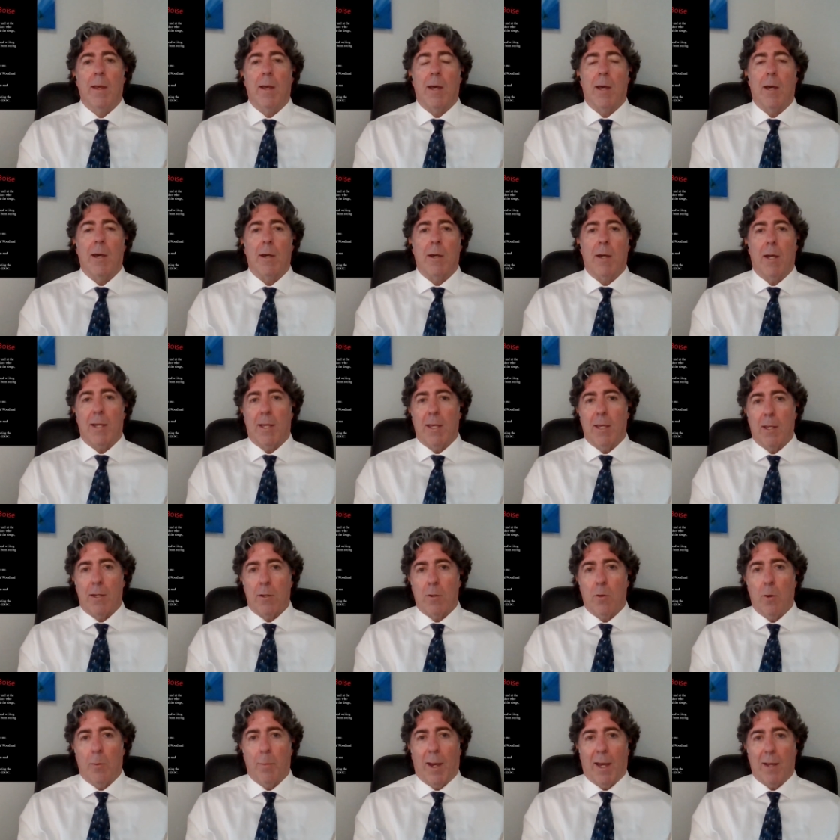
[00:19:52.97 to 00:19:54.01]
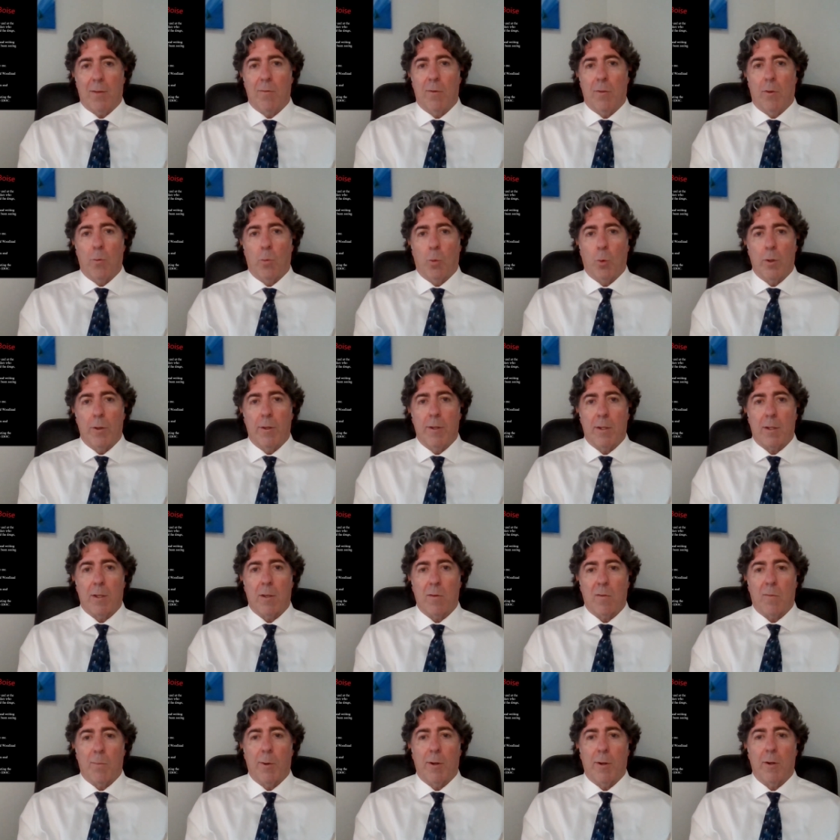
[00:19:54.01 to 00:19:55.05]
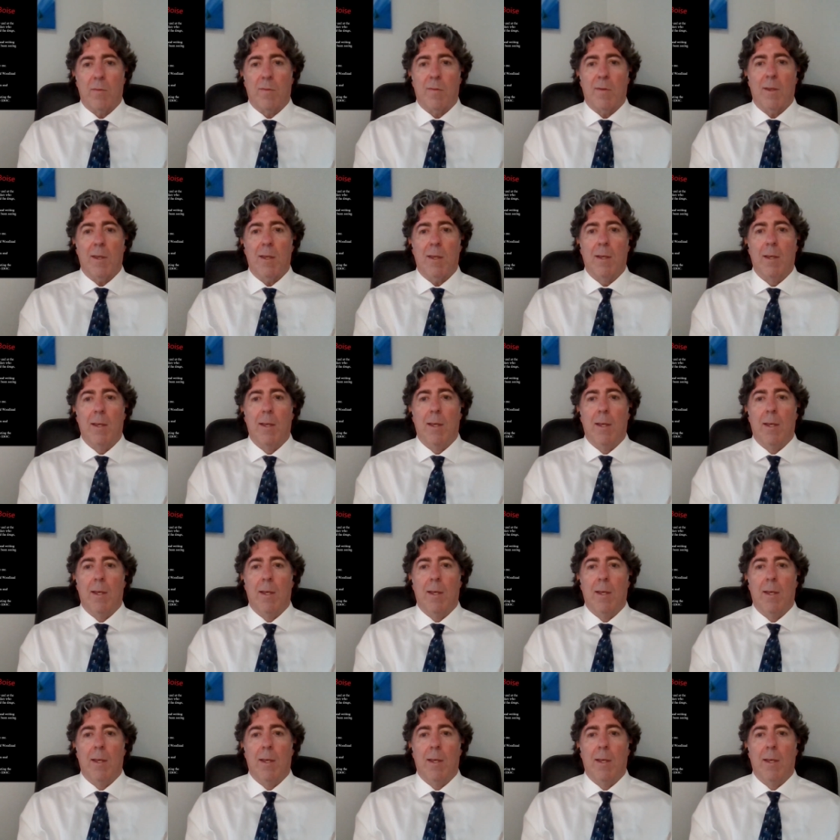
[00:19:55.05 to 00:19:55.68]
Again, go back to the Woodland conspiracy.